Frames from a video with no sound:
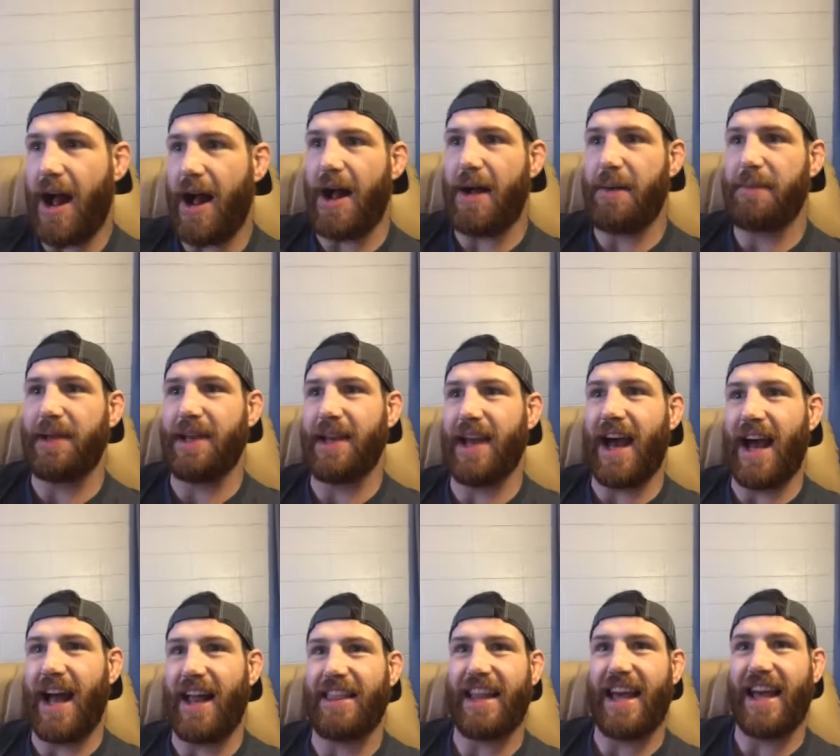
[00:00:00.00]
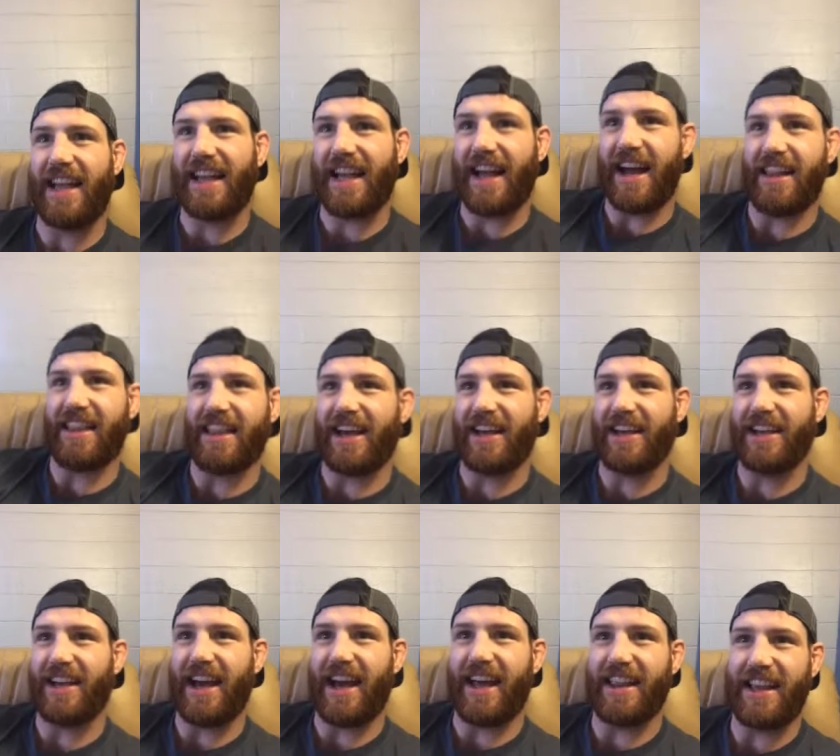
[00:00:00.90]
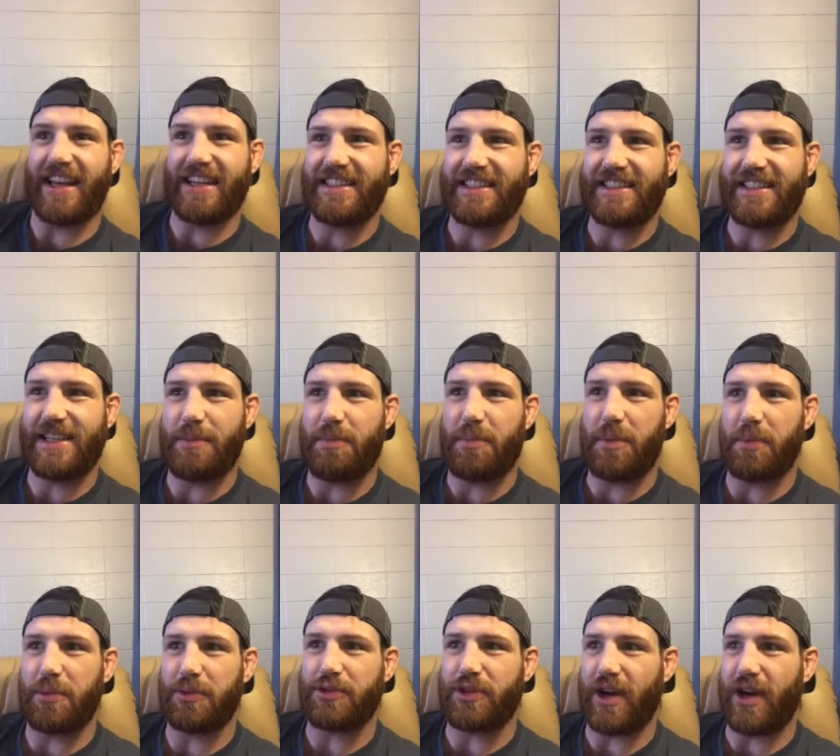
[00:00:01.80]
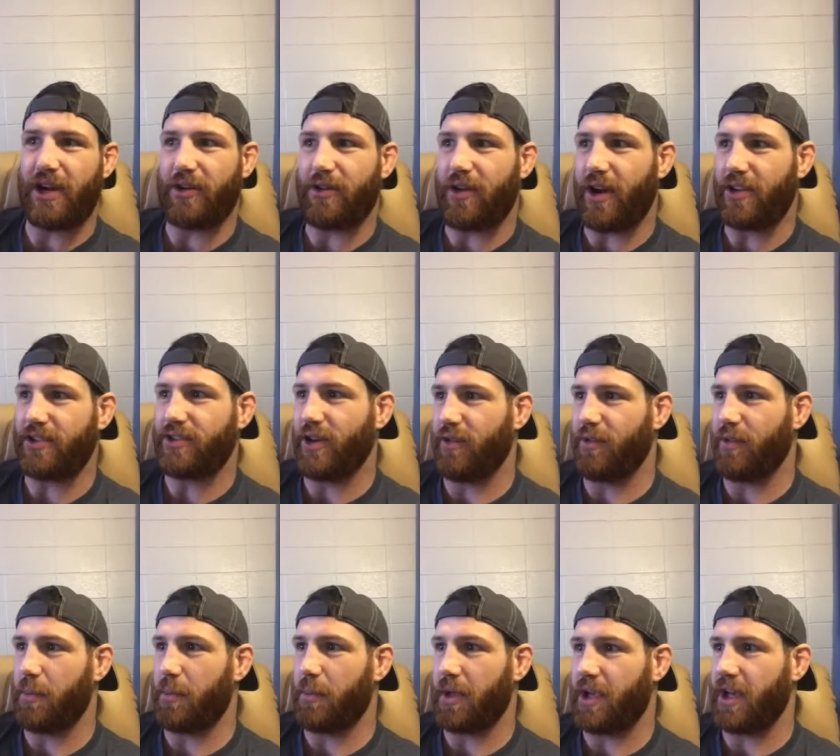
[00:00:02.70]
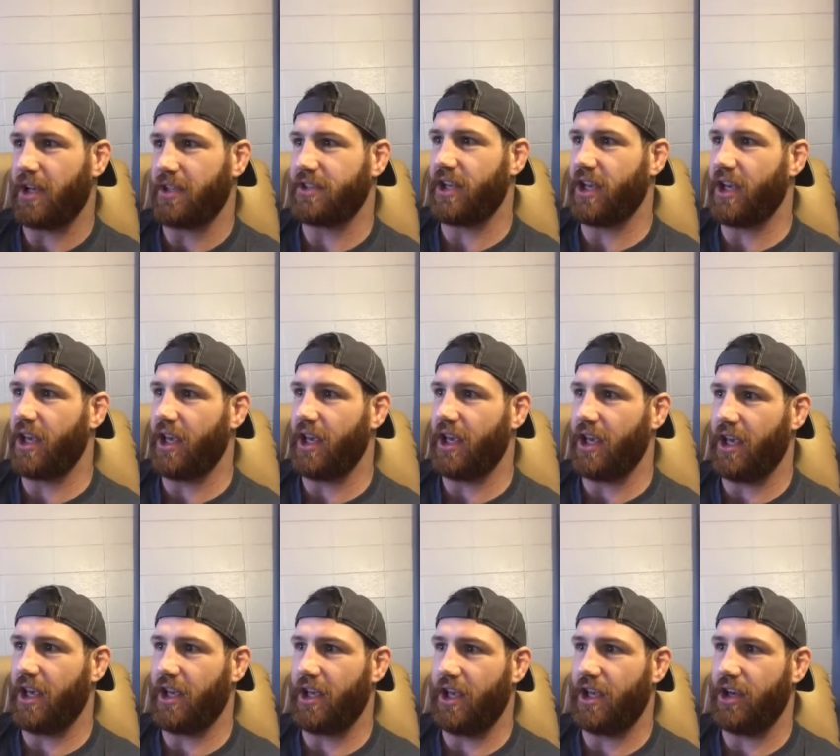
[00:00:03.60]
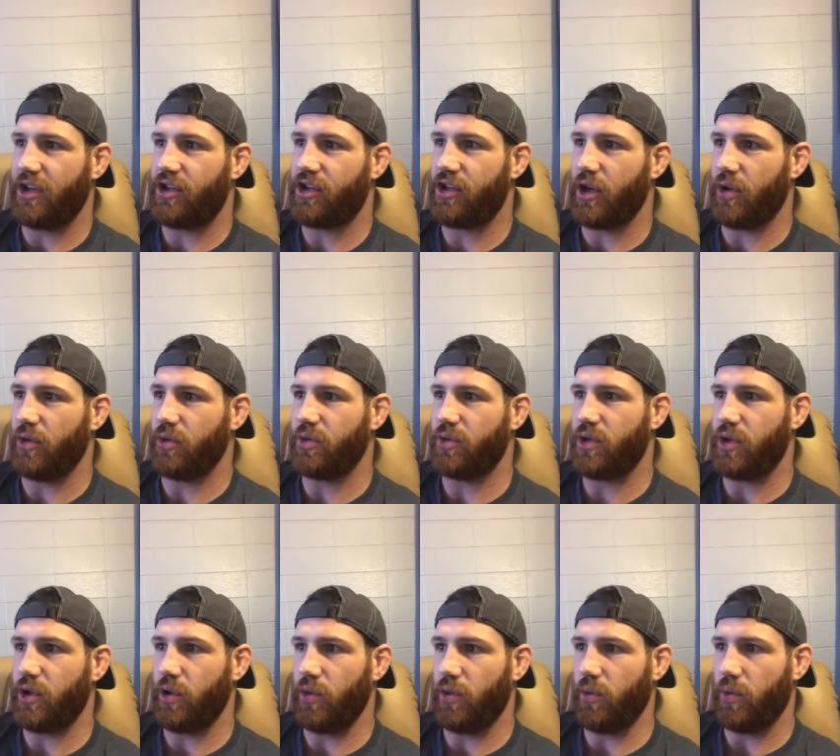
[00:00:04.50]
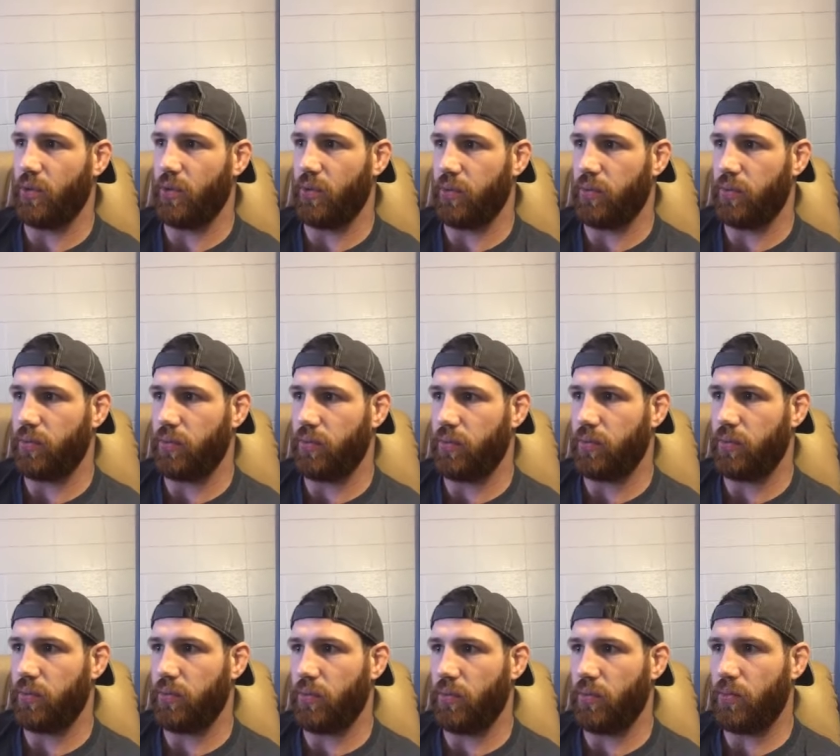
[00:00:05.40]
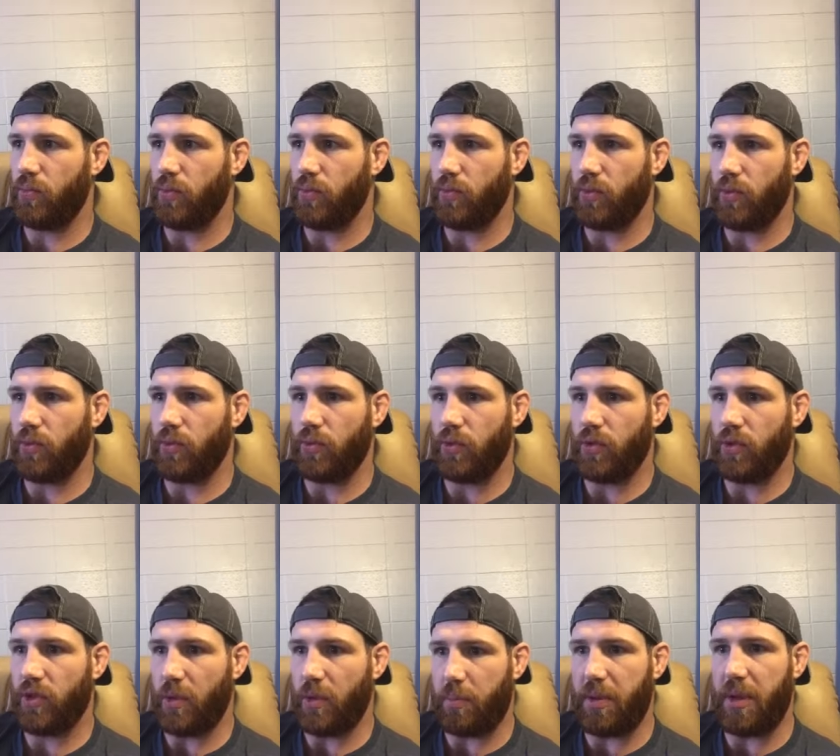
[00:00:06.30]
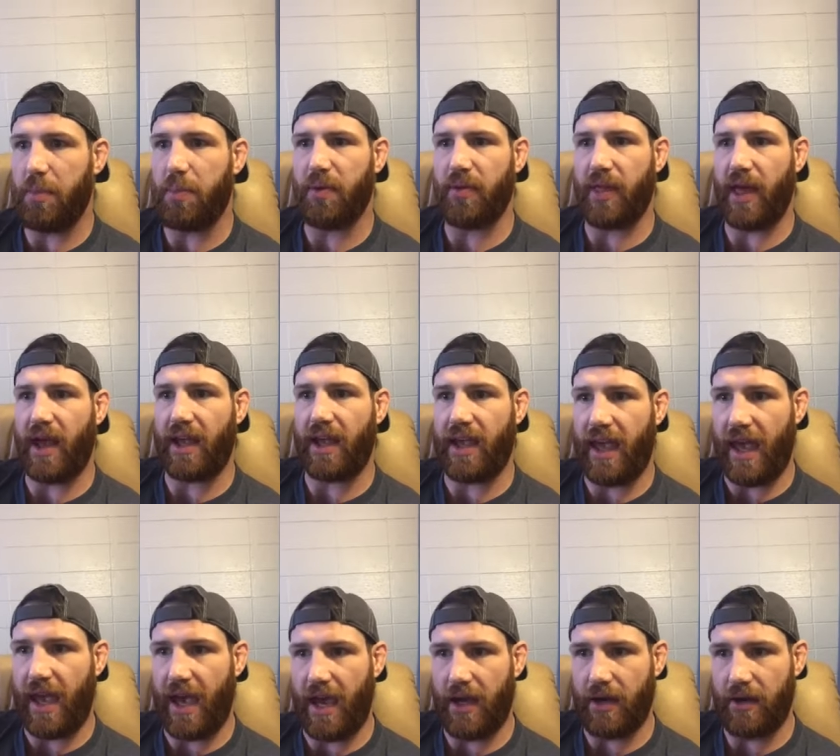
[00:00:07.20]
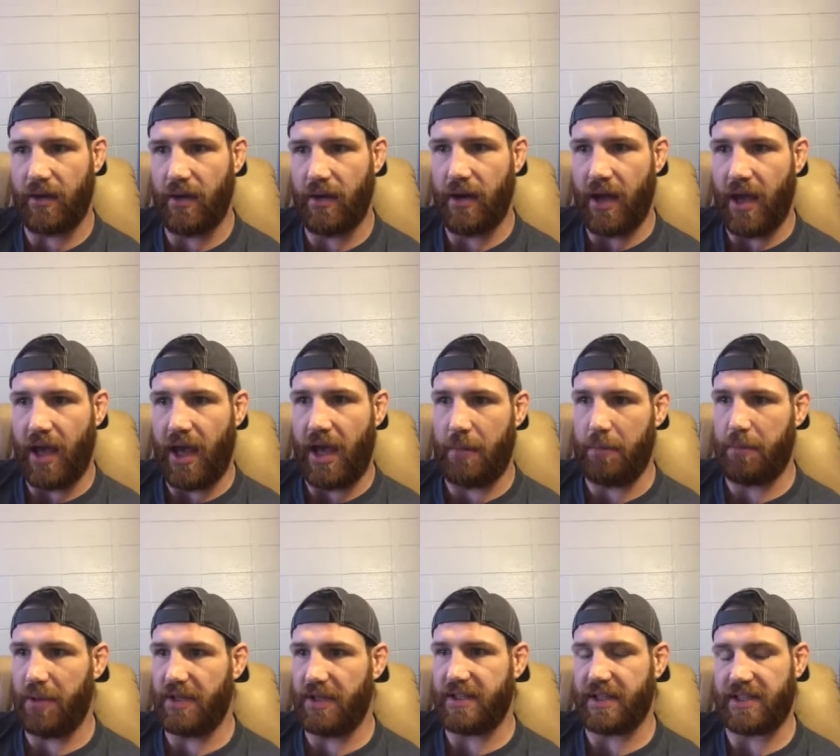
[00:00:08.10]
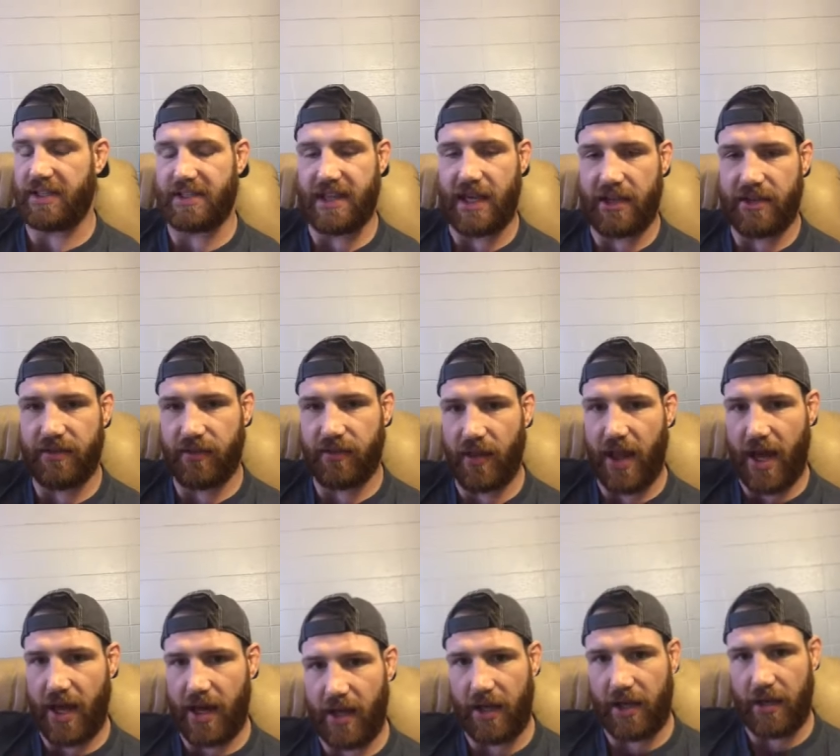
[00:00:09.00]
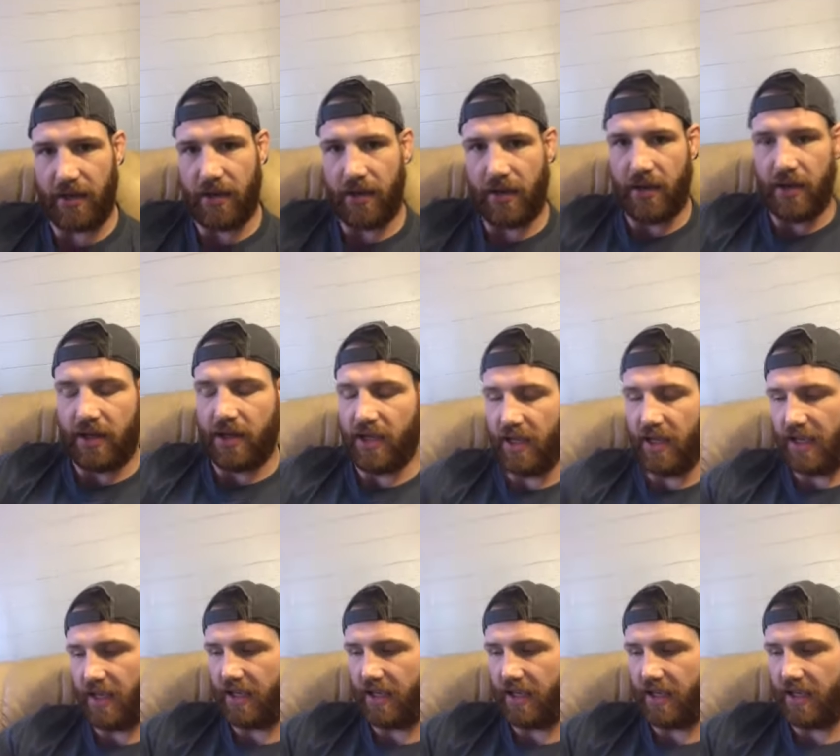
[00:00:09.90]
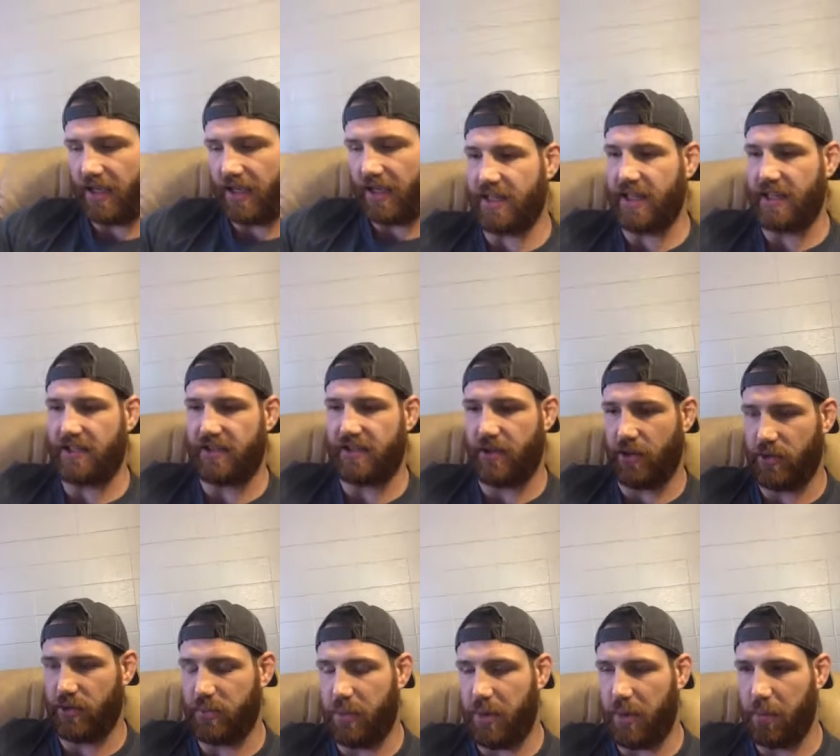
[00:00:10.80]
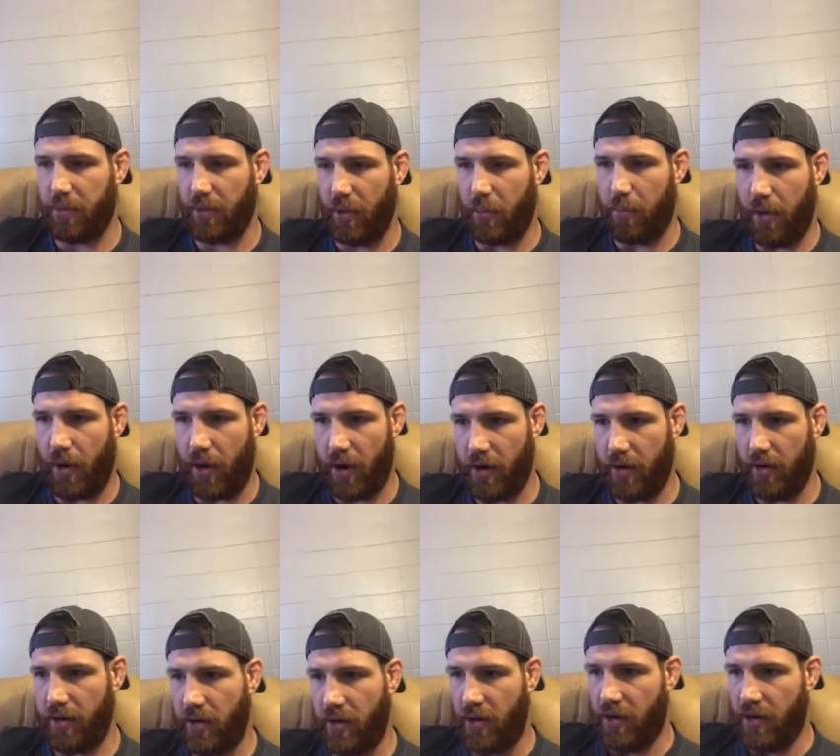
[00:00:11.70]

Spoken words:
I like to see people try to cross over because it shows you the people that can and be successful at it. It kind of sets those people apart.